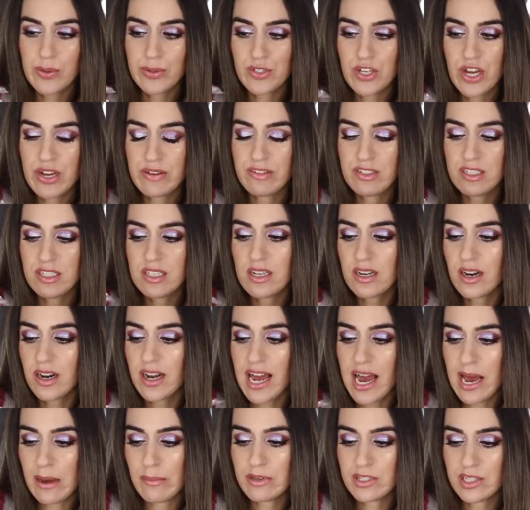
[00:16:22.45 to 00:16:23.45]
which I've seen on
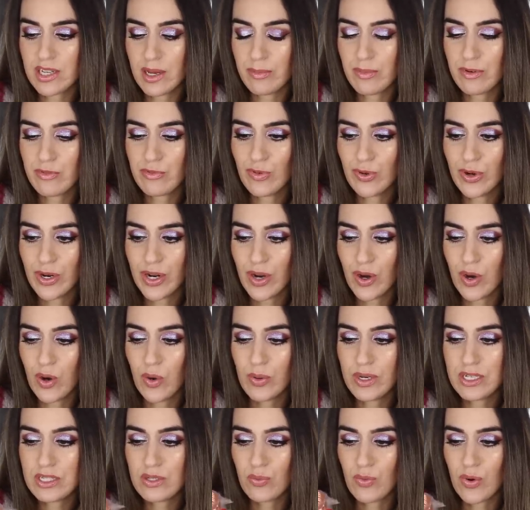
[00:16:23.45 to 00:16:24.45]
Amazon before and I
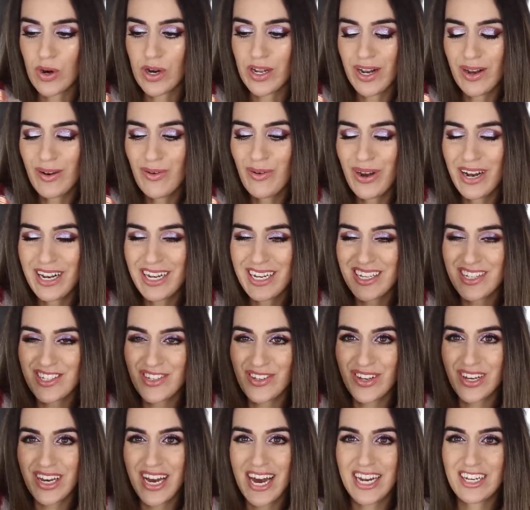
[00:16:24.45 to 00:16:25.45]
always wanted one because
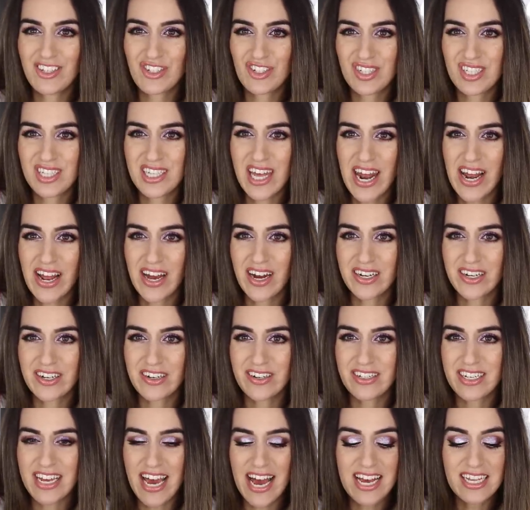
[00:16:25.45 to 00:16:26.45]
you can kind of just set it on
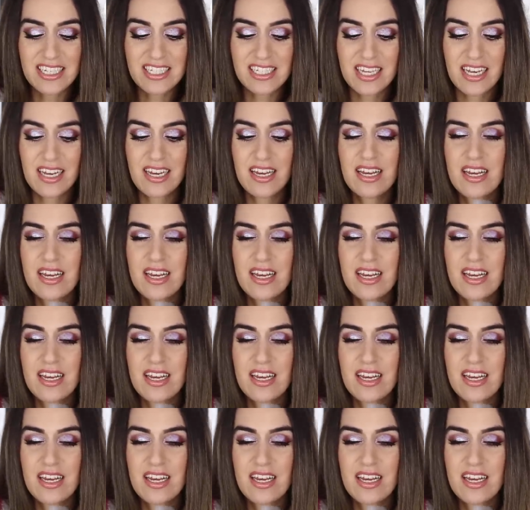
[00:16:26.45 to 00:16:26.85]
your desk.